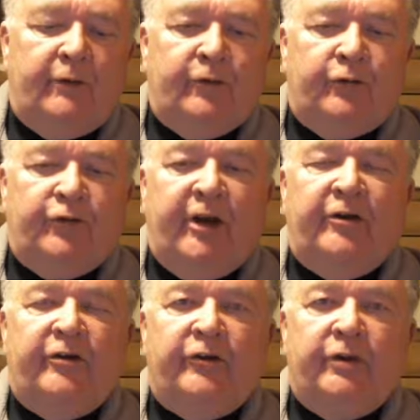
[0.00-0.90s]
are
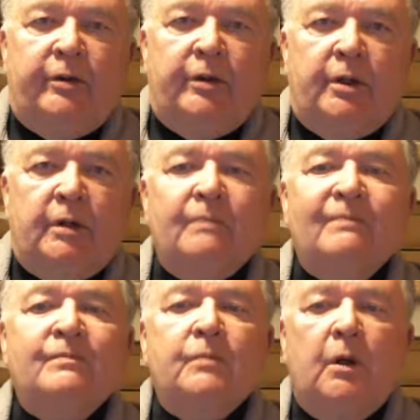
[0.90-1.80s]
changes in
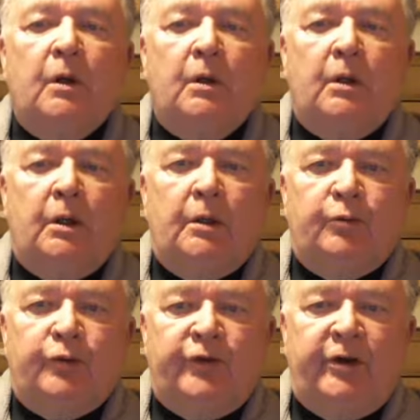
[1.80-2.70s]

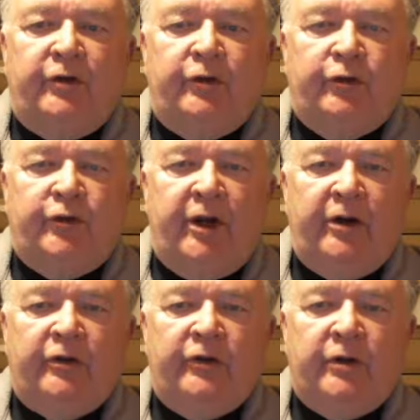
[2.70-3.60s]
procedure,
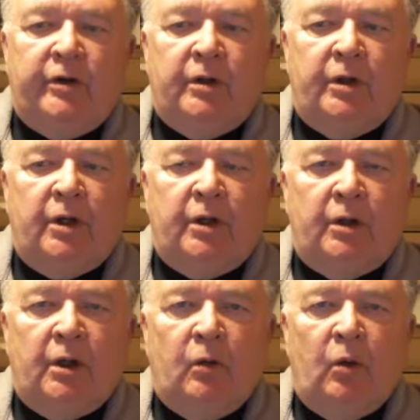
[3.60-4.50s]
changes
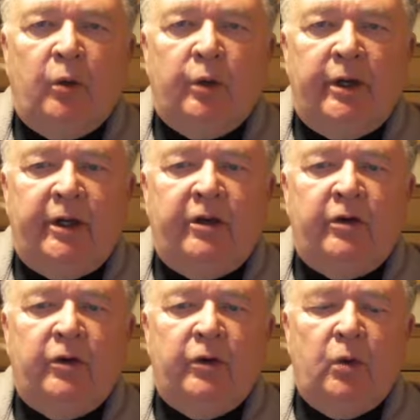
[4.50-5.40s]
in what we need to
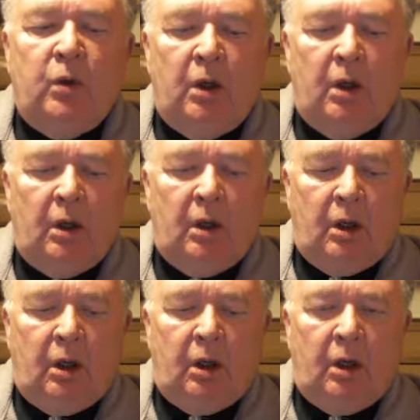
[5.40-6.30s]
do,
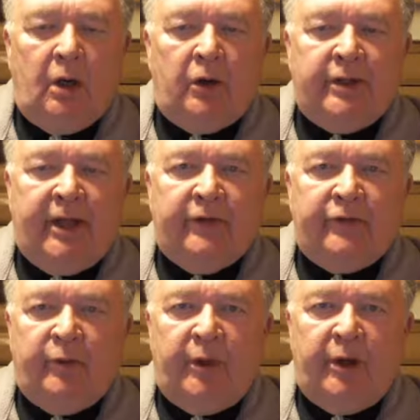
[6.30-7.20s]
I'll announce
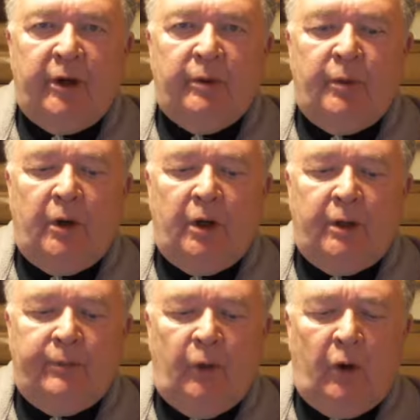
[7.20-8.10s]
them here,
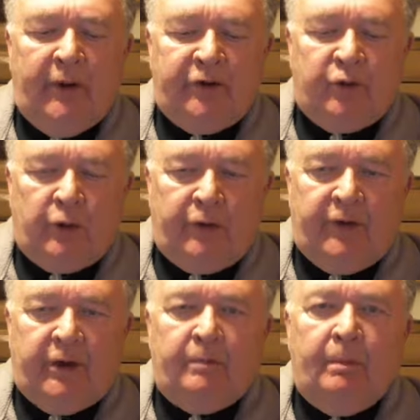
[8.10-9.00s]
all that sort of thing.